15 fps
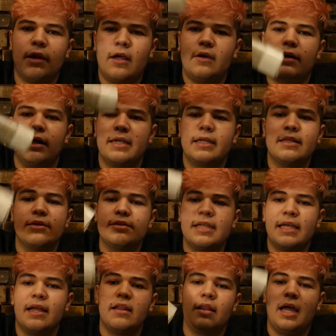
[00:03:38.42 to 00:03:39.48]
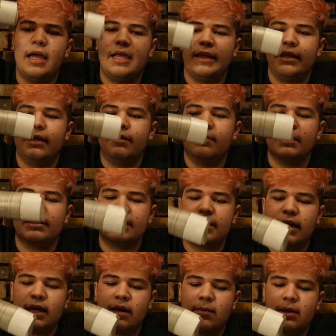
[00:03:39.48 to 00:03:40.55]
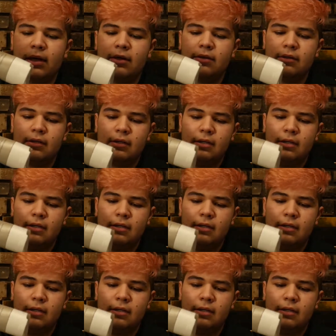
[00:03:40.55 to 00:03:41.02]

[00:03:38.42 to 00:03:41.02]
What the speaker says: Alright, there's a lot in there, but it's not coming out.